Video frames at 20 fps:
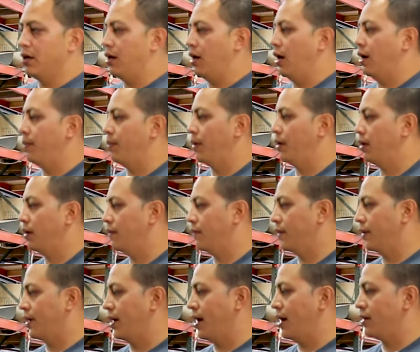I believe
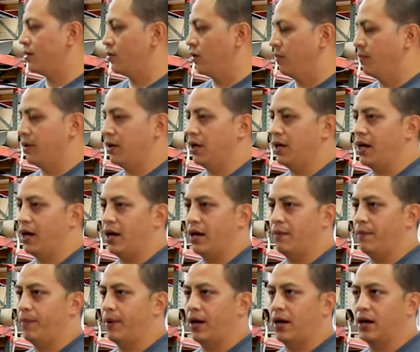the guy told me it had
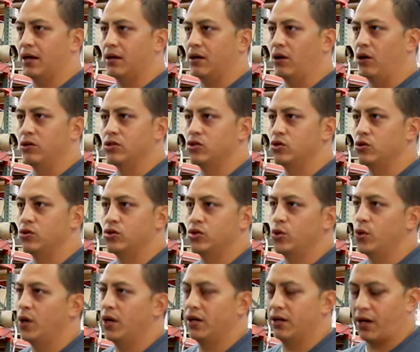about close to
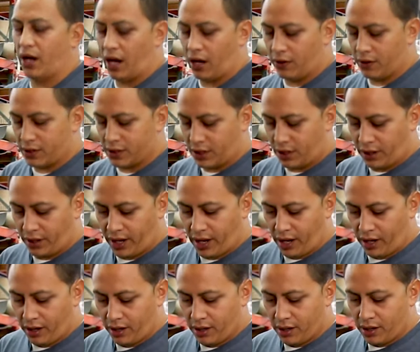200 hours on
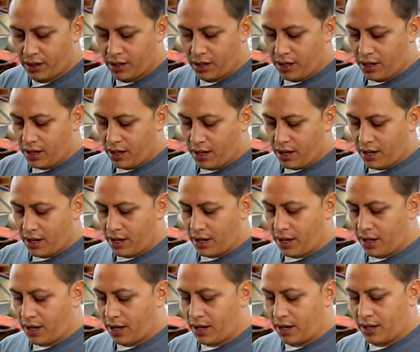it
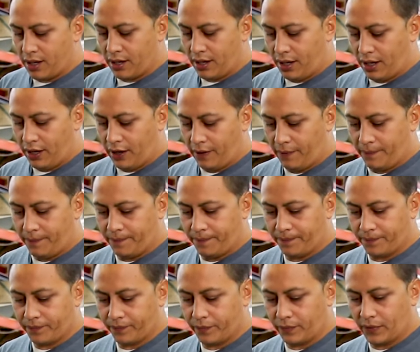and um,
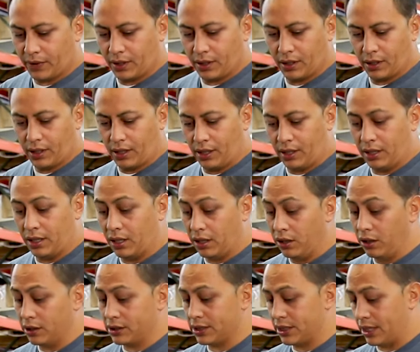and it
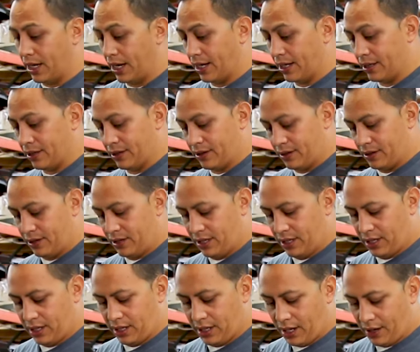looks like
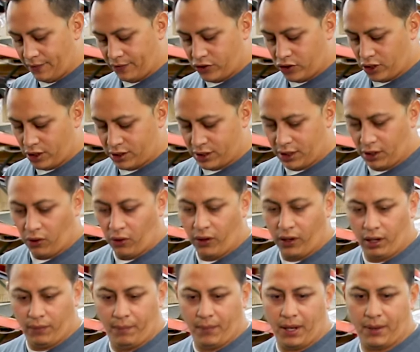they have changed the
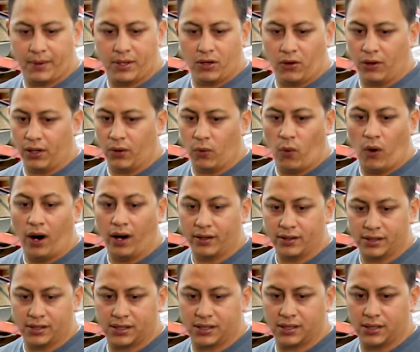oil maybe only
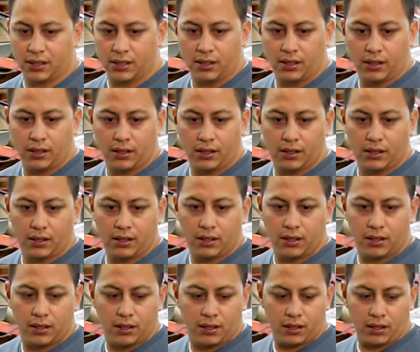once,
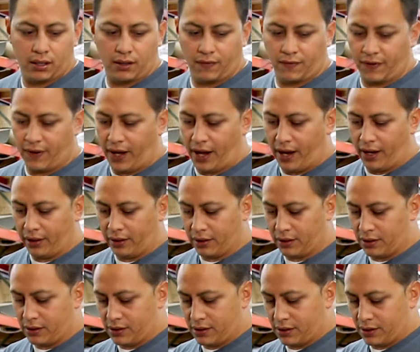if that,
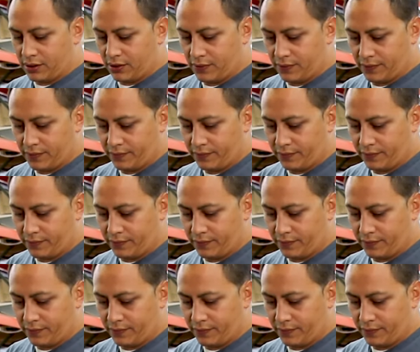because